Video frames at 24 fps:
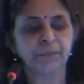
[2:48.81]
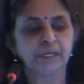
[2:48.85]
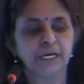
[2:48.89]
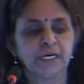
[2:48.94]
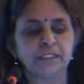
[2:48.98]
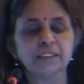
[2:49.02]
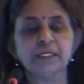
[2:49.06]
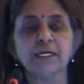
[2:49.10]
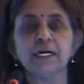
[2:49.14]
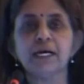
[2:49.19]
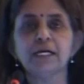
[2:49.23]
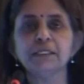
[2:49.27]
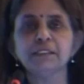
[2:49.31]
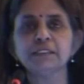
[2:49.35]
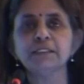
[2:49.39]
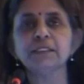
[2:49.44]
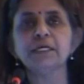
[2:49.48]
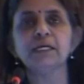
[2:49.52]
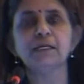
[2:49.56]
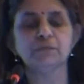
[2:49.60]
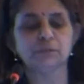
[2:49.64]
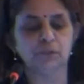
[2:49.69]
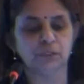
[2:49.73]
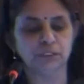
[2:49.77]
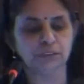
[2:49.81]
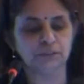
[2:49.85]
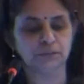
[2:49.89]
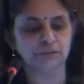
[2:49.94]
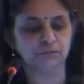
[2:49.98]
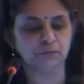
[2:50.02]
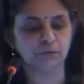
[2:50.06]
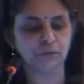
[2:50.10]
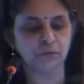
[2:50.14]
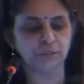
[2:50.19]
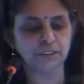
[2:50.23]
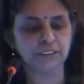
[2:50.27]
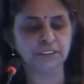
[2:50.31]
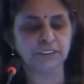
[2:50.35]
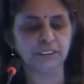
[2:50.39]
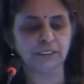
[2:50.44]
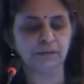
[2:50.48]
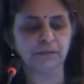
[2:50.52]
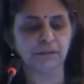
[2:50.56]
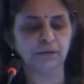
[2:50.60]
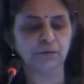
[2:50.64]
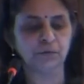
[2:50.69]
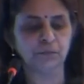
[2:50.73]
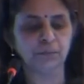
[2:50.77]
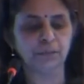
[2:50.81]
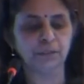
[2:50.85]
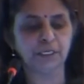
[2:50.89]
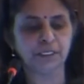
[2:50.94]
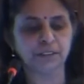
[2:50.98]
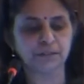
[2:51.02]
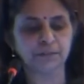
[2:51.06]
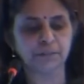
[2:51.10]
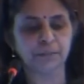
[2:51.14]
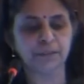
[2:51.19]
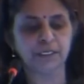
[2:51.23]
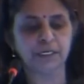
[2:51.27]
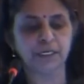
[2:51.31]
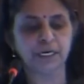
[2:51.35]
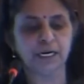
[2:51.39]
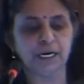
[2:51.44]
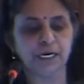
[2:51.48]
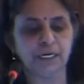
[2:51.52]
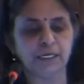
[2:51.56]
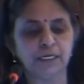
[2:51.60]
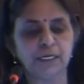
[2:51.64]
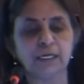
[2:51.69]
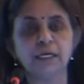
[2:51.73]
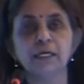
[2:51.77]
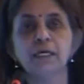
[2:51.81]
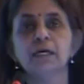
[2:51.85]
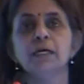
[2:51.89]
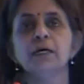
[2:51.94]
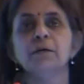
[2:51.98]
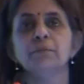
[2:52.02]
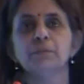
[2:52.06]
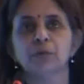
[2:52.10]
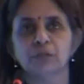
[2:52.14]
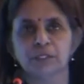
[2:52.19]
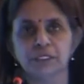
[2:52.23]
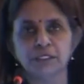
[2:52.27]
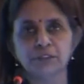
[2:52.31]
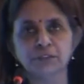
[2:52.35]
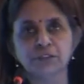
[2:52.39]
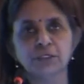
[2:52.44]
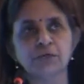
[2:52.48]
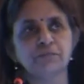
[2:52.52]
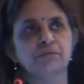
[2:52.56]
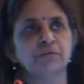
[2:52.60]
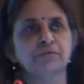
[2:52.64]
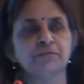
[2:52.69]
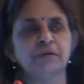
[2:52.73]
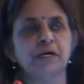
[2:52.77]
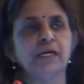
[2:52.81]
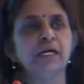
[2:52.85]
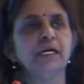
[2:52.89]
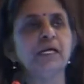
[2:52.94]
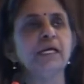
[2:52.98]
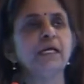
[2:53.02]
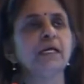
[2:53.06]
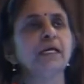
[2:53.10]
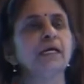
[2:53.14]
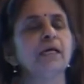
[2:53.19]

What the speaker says: and the rationale was, of course, that PSP had potential for funding,